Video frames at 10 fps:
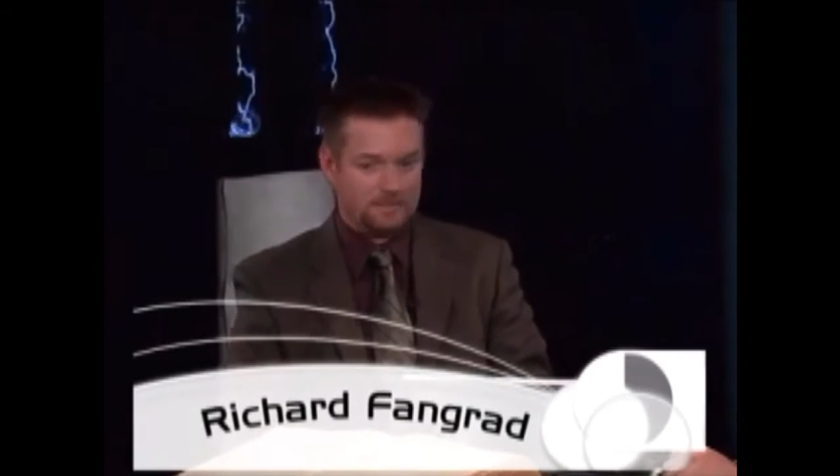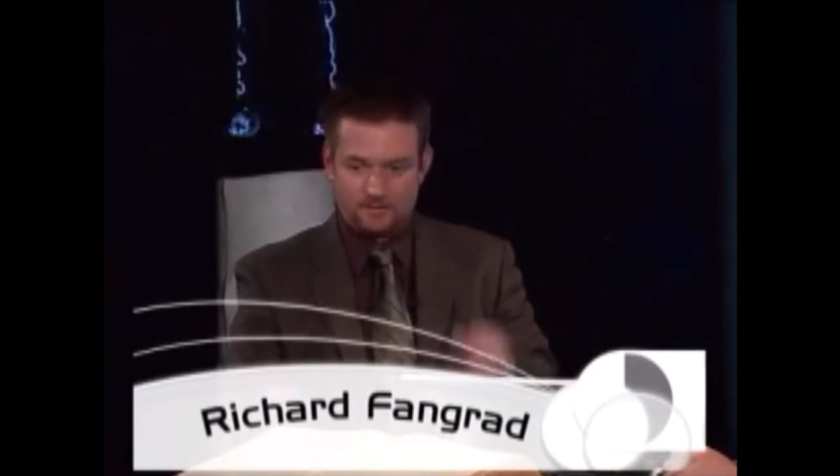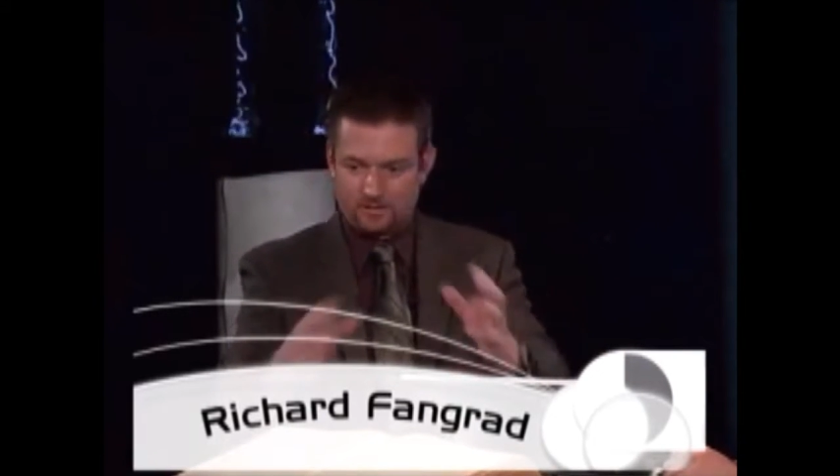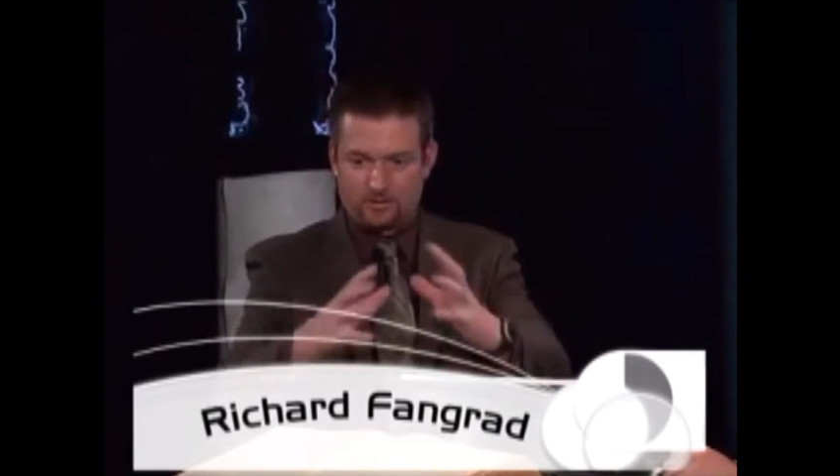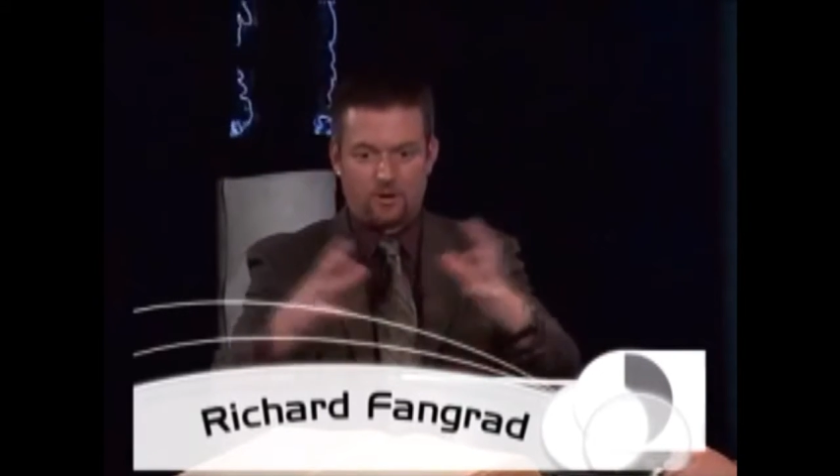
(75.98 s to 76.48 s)

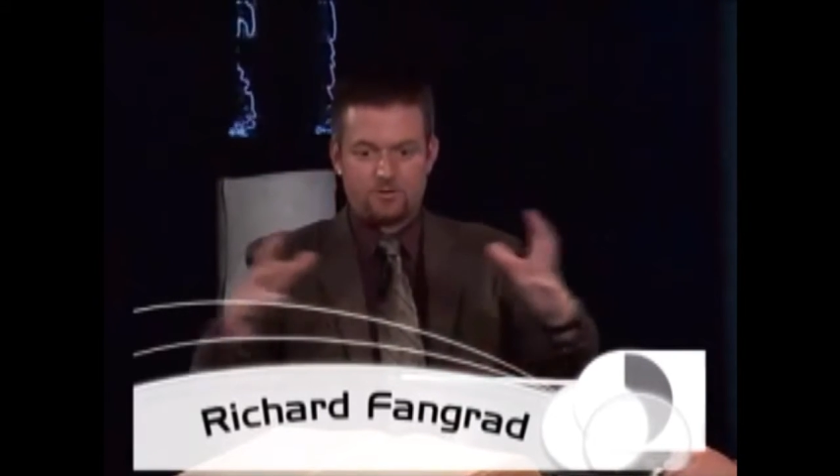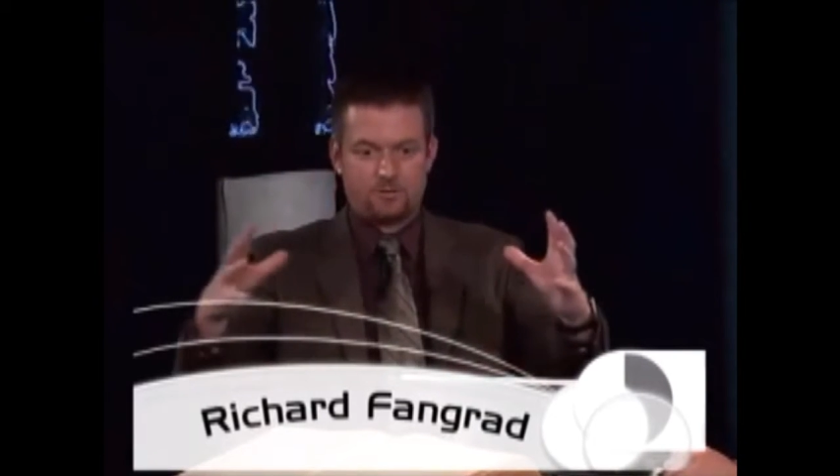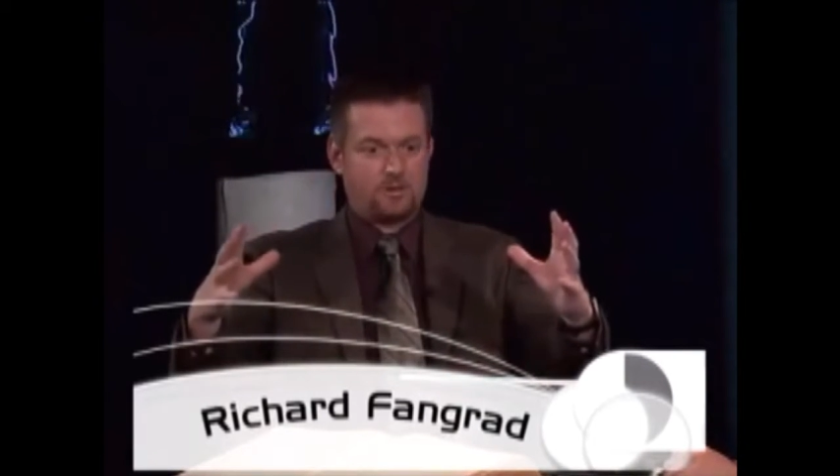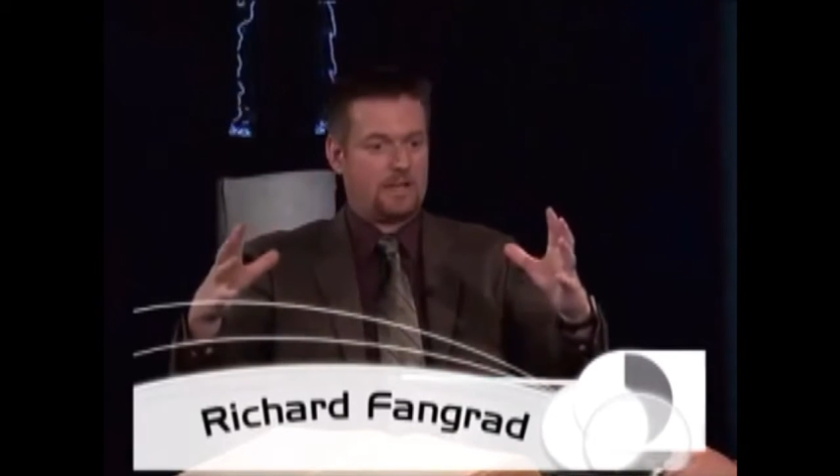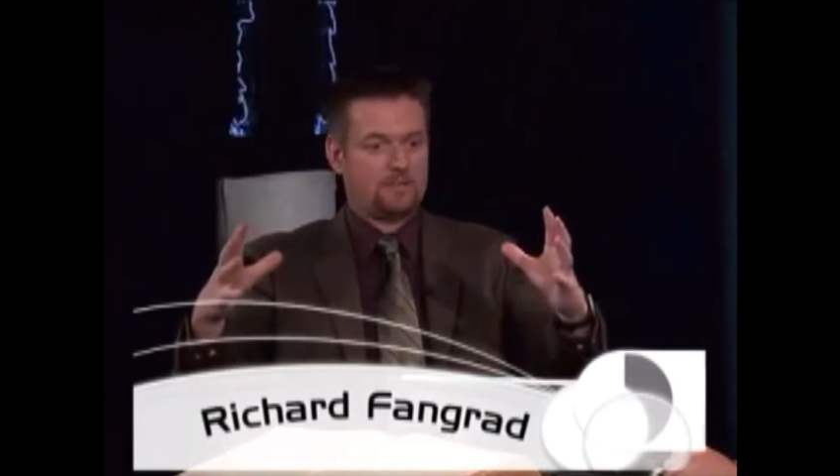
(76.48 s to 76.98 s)
The
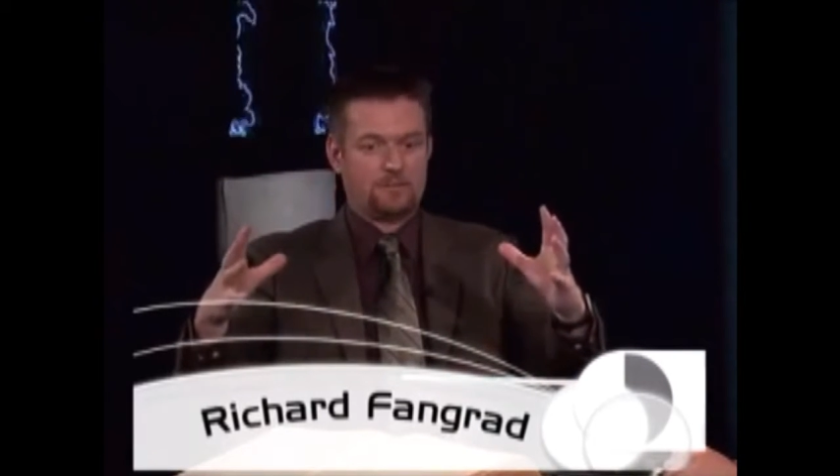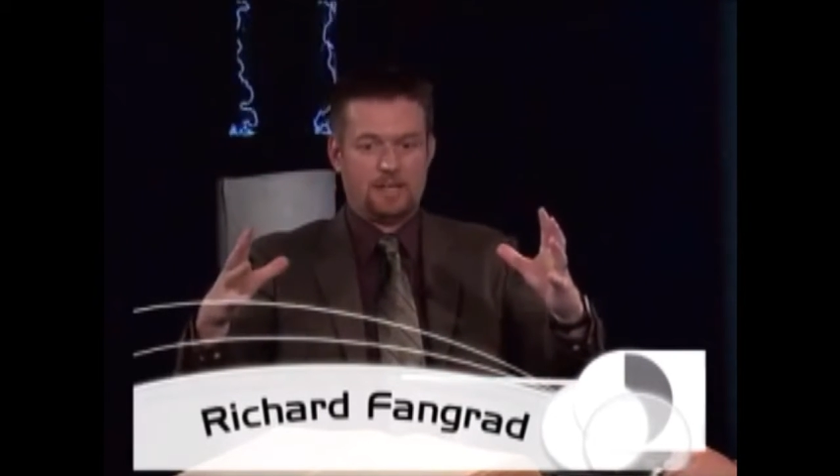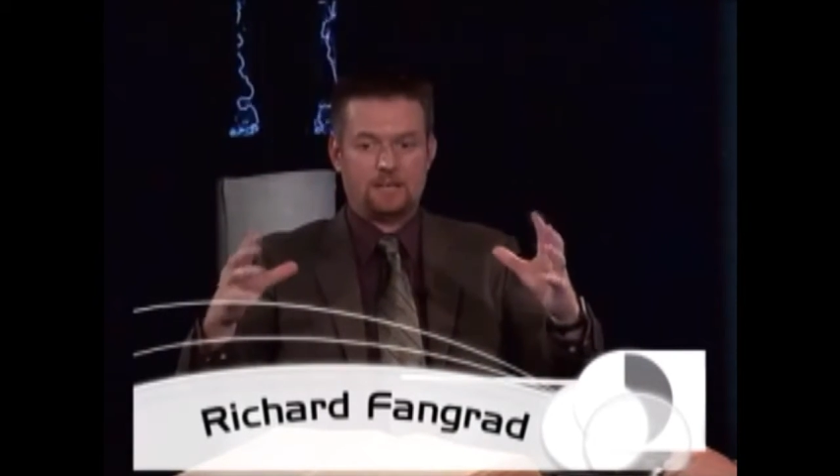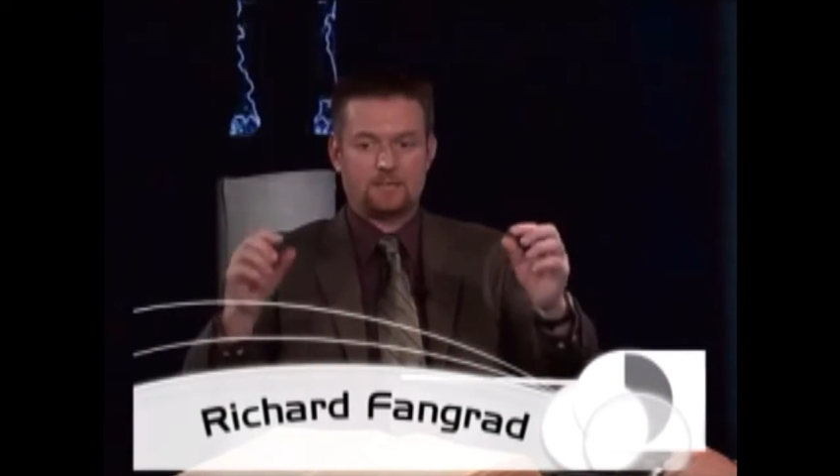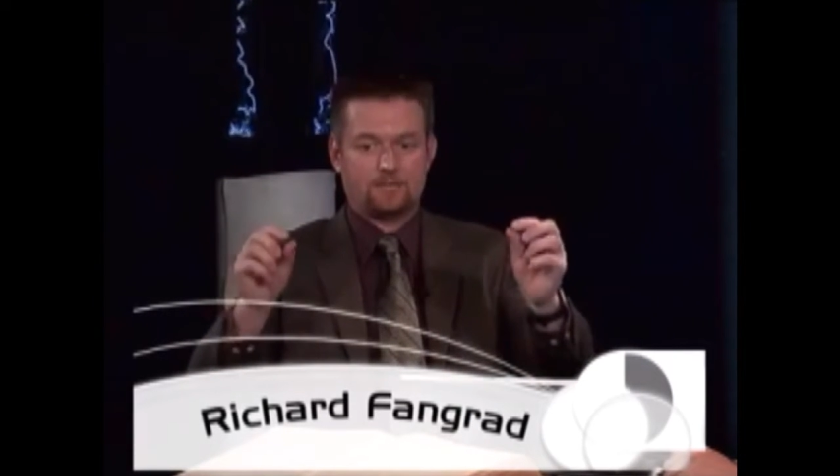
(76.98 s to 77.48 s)
larger you have an
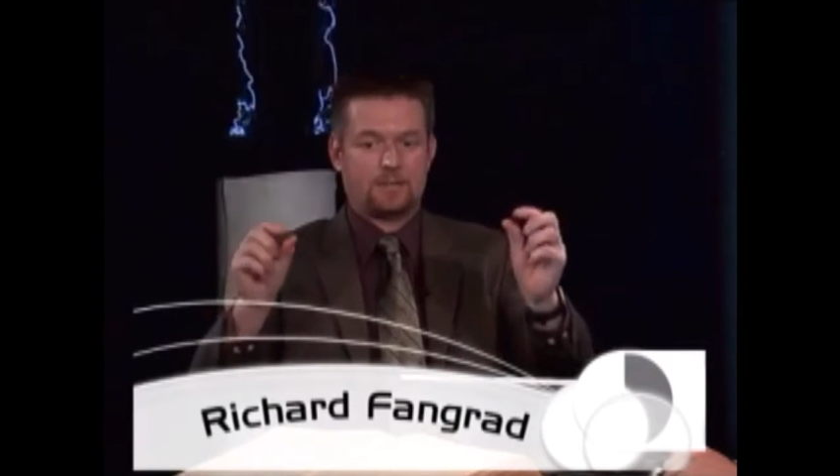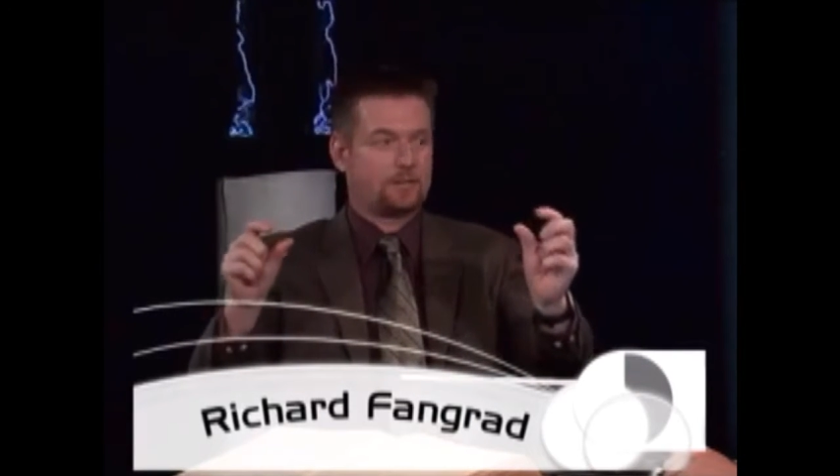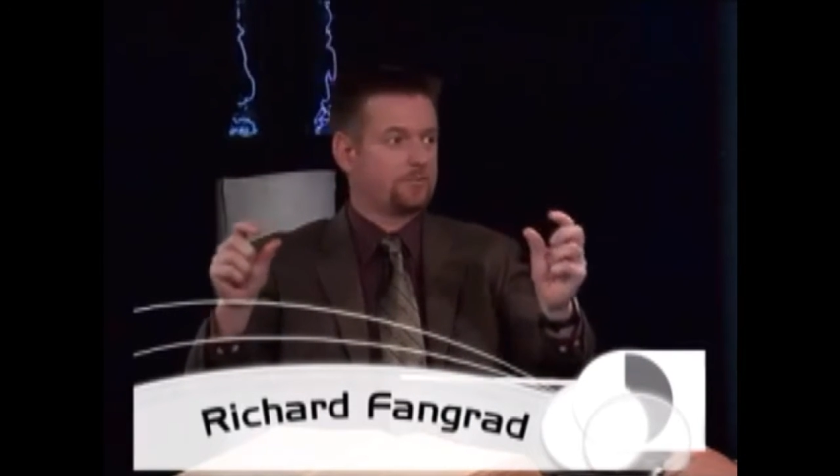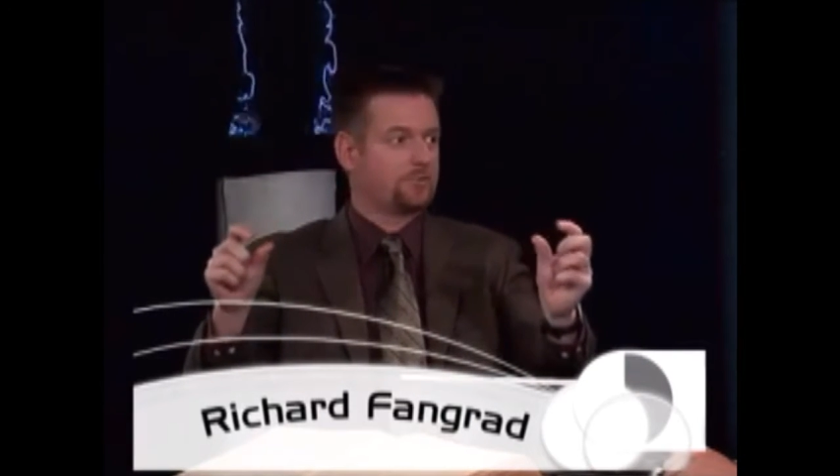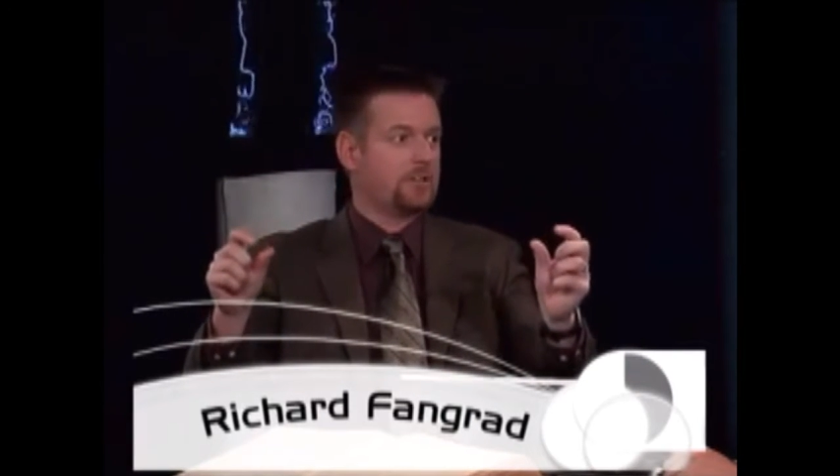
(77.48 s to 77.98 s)
egg, the
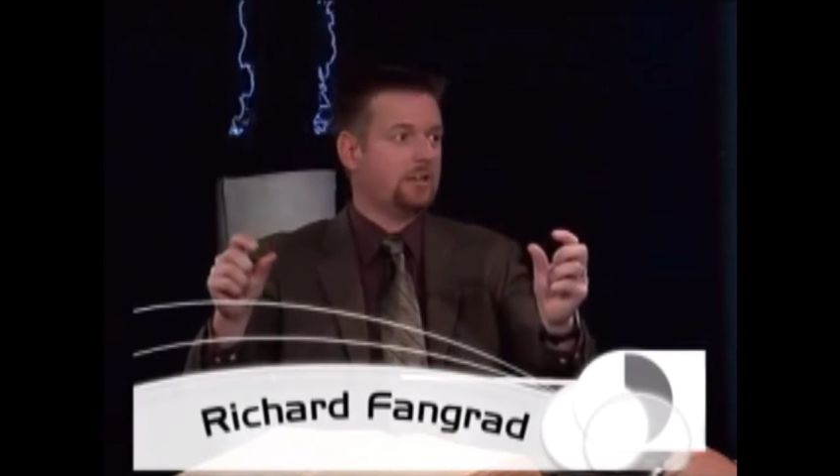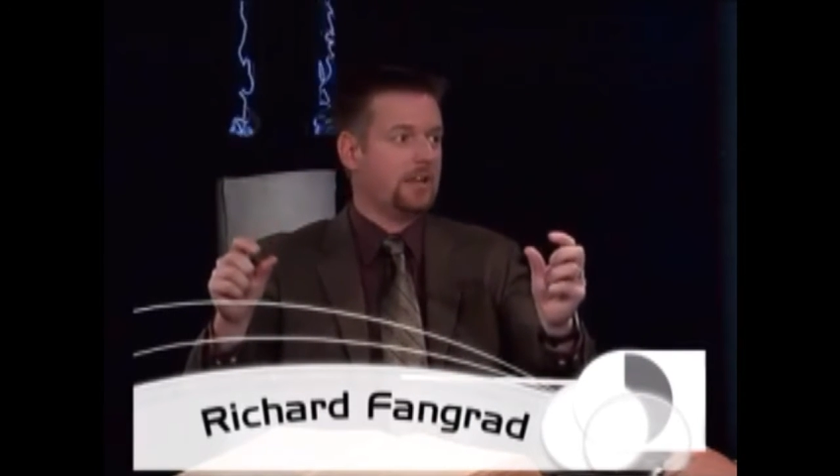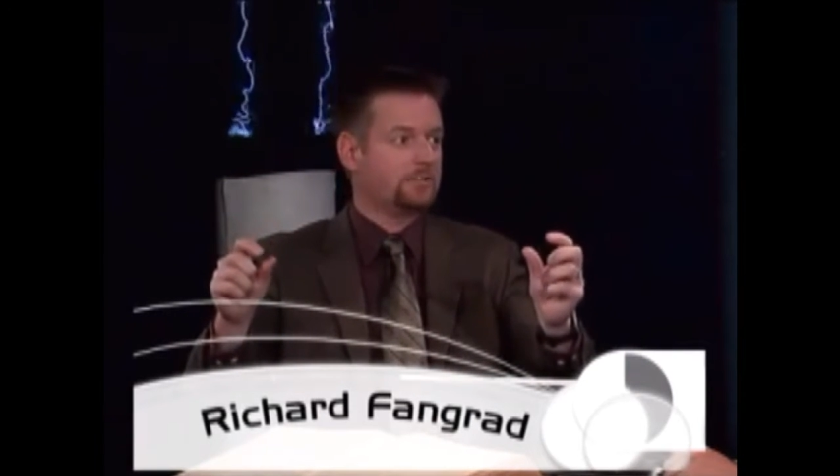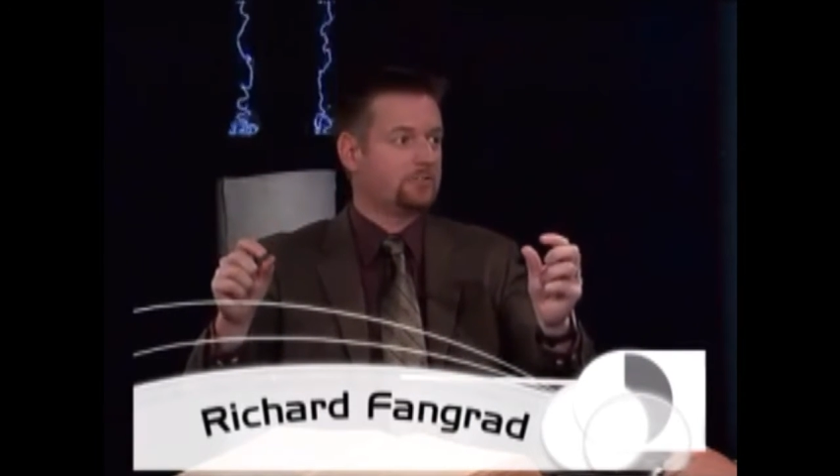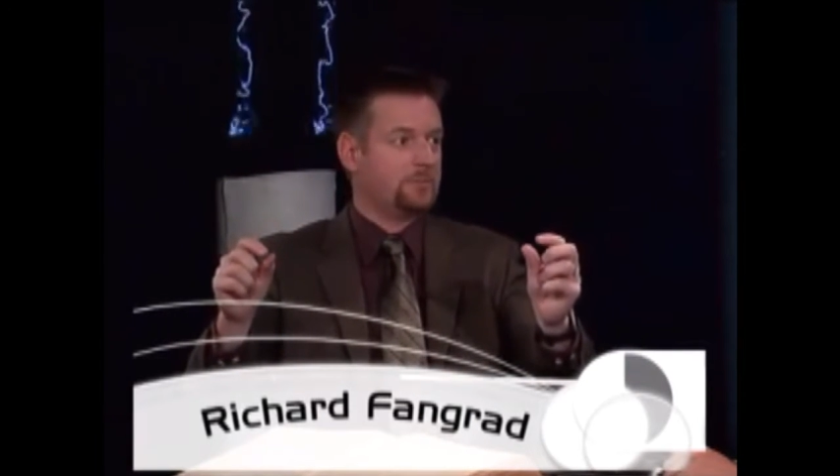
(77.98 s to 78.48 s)
thicker the shell
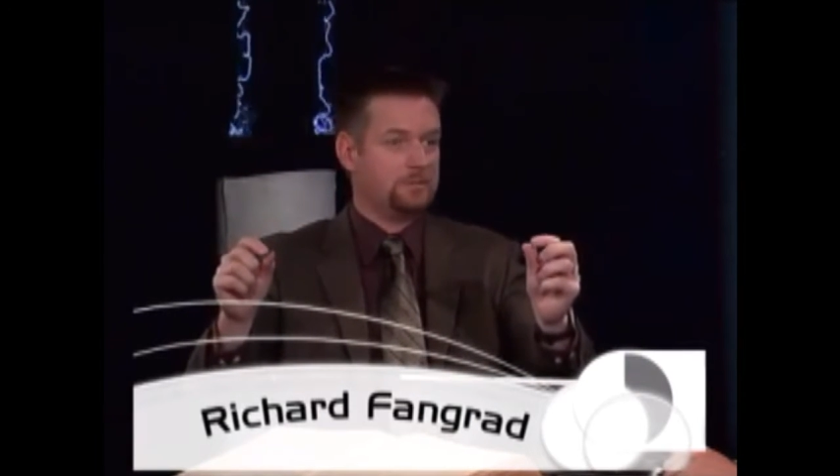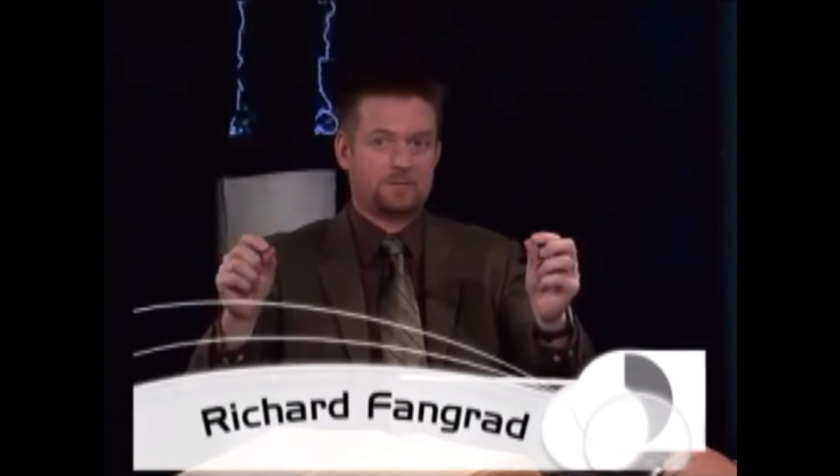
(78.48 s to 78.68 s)
has to be,